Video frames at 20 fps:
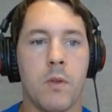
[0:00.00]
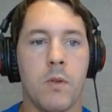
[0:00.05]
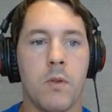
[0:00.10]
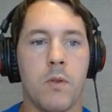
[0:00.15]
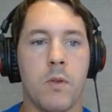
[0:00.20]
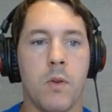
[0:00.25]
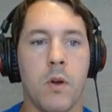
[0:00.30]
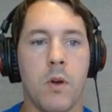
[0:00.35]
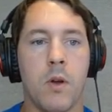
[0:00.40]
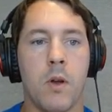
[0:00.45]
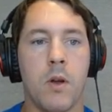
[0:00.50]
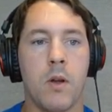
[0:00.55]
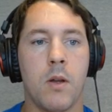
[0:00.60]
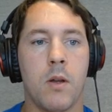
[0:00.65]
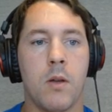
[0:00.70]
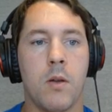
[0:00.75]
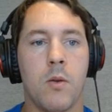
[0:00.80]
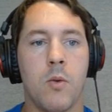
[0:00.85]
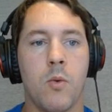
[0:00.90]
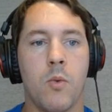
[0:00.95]
So
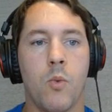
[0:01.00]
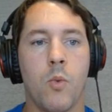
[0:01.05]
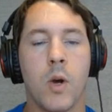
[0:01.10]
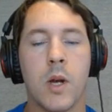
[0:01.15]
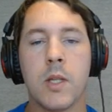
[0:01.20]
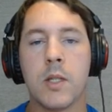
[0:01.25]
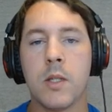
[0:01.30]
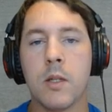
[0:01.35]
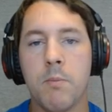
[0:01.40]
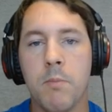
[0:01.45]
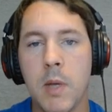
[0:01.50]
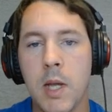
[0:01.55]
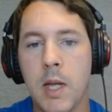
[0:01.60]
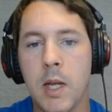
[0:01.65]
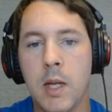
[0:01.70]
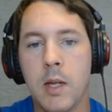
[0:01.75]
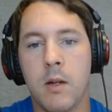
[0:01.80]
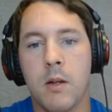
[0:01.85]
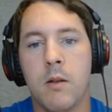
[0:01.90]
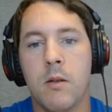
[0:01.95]
what does it
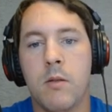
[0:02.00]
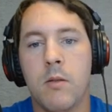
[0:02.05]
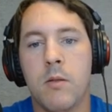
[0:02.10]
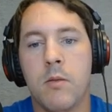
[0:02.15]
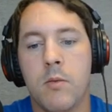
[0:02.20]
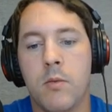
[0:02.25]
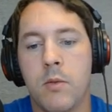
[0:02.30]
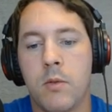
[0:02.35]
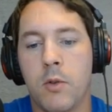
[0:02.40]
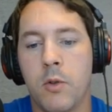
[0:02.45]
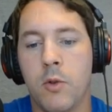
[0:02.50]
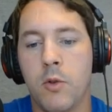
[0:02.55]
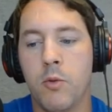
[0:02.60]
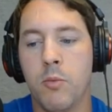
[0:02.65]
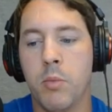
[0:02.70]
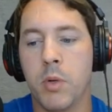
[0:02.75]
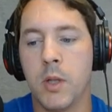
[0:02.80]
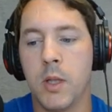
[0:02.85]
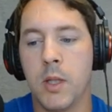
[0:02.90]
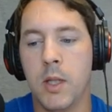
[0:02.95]
mean to
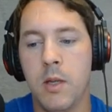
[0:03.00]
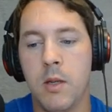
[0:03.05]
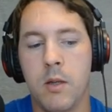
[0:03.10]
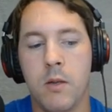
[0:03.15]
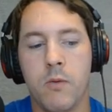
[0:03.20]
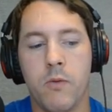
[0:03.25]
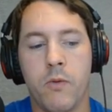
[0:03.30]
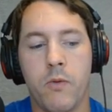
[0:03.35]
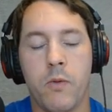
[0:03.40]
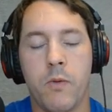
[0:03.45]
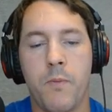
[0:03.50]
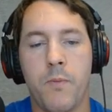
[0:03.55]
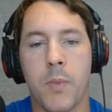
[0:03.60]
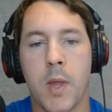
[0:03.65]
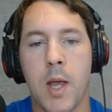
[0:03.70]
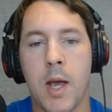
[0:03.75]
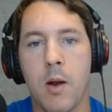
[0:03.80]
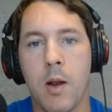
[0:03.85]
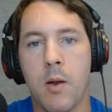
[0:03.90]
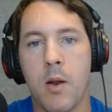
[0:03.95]
believe,
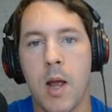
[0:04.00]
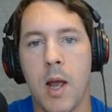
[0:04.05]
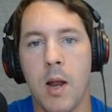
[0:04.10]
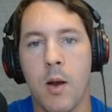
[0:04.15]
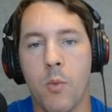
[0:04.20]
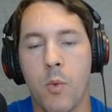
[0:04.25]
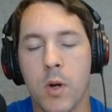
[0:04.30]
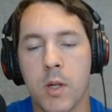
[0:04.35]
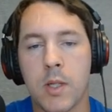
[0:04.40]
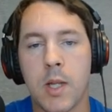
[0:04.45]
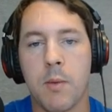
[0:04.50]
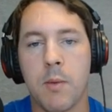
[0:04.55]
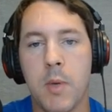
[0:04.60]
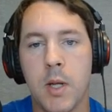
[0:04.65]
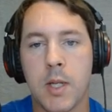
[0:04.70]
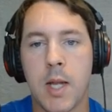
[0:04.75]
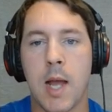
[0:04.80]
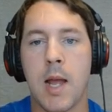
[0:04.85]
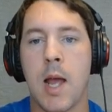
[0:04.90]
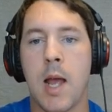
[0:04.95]
and what does that
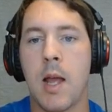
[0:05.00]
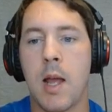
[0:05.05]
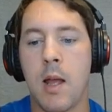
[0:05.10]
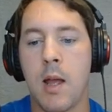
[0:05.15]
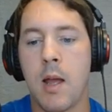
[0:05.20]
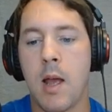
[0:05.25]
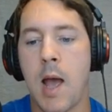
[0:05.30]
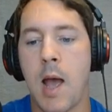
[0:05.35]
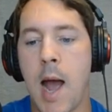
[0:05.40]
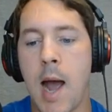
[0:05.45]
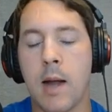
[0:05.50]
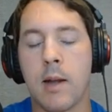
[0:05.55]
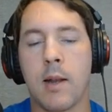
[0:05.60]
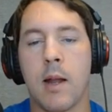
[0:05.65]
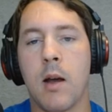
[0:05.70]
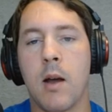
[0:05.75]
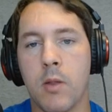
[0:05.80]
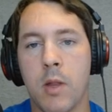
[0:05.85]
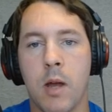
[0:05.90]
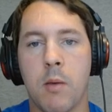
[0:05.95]
mean to act
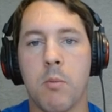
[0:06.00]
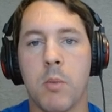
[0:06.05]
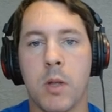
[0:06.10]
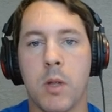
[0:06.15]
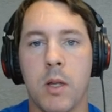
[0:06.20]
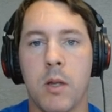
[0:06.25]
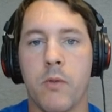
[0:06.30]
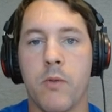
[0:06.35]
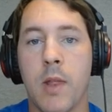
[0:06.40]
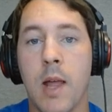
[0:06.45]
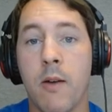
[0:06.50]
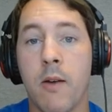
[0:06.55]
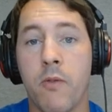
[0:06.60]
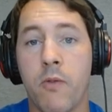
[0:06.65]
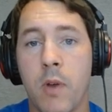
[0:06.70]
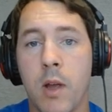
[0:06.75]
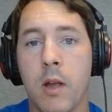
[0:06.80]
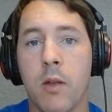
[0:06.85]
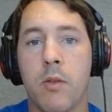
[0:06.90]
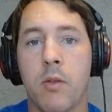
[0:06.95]
out that belief and that
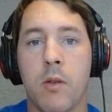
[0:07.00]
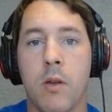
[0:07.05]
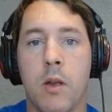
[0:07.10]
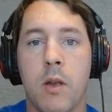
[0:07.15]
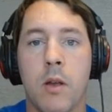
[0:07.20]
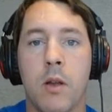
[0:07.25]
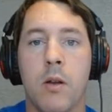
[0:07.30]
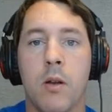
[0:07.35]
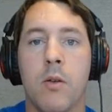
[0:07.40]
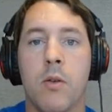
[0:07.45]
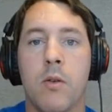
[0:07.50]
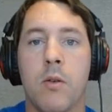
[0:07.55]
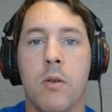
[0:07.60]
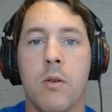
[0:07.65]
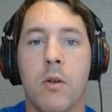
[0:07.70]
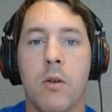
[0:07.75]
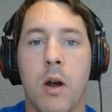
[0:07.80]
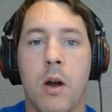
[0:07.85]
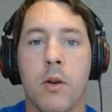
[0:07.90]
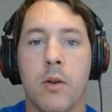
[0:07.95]
faith in
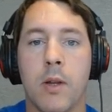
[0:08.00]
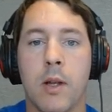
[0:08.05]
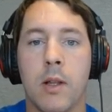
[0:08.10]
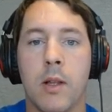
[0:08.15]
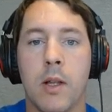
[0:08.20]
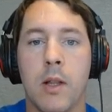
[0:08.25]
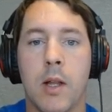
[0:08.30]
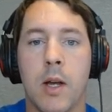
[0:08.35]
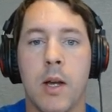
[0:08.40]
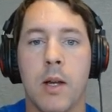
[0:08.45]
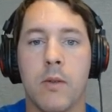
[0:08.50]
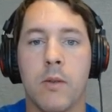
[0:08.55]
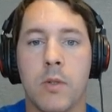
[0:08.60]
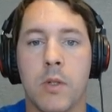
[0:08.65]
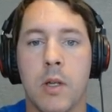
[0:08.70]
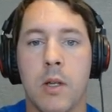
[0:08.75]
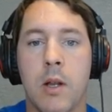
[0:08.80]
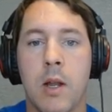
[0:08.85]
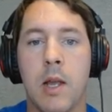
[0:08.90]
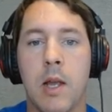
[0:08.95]
our daily
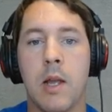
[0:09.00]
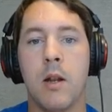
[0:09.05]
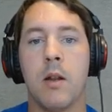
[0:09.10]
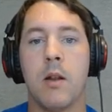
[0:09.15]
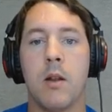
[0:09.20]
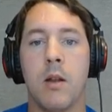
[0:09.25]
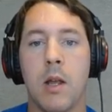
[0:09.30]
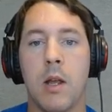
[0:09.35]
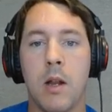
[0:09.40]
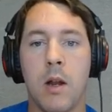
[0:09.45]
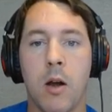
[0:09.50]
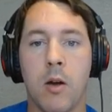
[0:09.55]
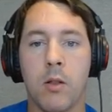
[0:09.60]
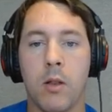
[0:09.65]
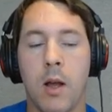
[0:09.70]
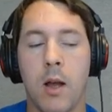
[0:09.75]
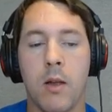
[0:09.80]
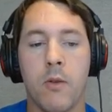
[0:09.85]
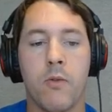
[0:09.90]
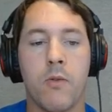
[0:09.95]
lives and in our
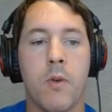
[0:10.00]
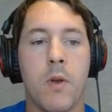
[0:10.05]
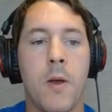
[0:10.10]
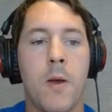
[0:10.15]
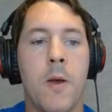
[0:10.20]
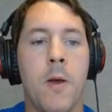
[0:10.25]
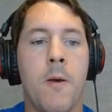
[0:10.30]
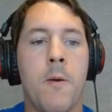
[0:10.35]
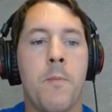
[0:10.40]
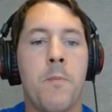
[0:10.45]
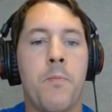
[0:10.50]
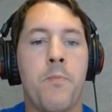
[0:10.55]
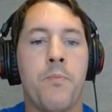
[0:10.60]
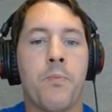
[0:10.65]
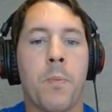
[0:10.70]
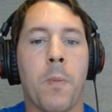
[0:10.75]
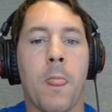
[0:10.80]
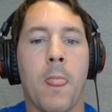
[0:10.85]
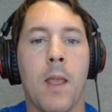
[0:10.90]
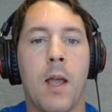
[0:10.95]
life?
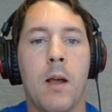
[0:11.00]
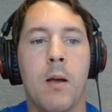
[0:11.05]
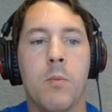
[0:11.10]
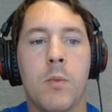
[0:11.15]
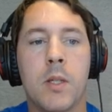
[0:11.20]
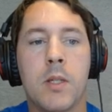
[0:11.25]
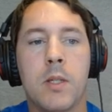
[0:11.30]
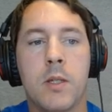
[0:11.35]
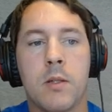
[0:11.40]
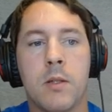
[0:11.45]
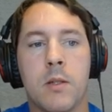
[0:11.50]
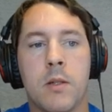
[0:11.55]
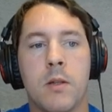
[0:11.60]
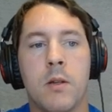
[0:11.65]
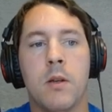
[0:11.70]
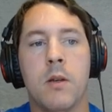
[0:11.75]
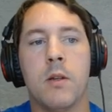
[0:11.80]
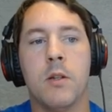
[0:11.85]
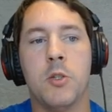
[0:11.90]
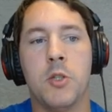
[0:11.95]
This is
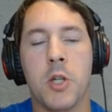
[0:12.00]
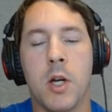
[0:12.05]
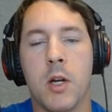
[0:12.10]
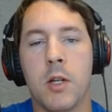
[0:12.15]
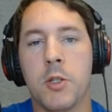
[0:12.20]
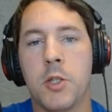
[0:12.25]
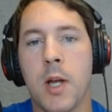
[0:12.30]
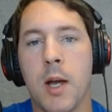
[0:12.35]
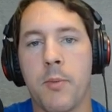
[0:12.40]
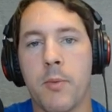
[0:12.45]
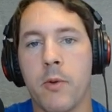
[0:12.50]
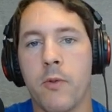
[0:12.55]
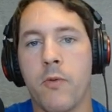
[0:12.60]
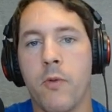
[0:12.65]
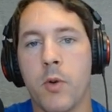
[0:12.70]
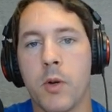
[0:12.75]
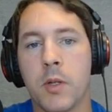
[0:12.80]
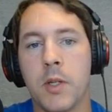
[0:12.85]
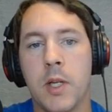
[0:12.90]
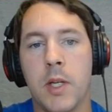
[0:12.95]
John chapter
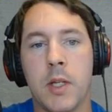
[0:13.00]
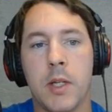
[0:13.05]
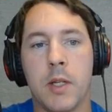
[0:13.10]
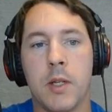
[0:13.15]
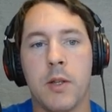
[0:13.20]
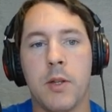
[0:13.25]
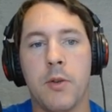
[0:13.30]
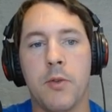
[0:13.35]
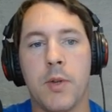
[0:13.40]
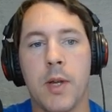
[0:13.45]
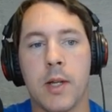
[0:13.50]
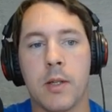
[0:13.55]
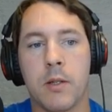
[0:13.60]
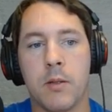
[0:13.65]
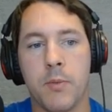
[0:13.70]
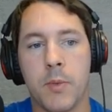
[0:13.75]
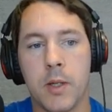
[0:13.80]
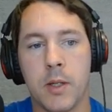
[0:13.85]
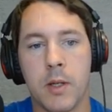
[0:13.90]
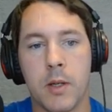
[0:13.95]
14 in the New
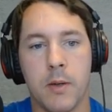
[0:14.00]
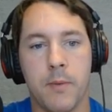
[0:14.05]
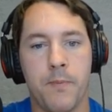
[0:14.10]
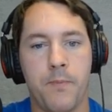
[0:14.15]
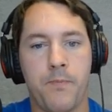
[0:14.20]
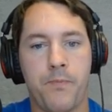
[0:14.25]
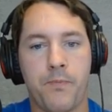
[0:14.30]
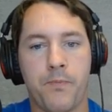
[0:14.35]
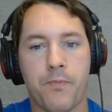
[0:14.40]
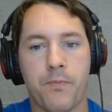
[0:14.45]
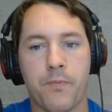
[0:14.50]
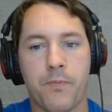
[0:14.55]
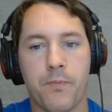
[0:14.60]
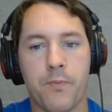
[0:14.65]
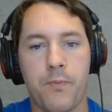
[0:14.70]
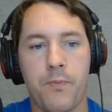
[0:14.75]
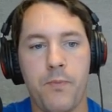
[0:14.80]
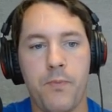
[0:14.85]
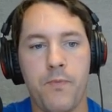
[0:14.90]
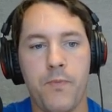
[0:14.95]
Testament.
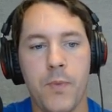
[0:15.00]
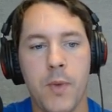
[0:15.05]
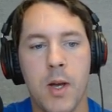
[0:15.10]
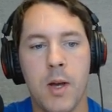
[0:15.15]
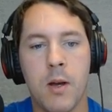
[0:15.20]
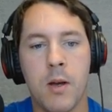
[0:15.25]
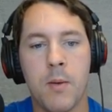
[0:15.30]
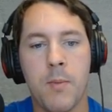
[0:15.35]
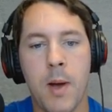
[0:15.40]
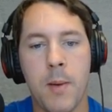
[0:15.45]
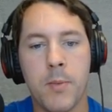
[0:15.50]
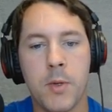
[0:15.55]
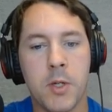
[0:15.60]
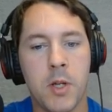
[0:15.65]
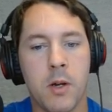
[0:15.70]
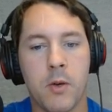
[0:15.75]
I'm just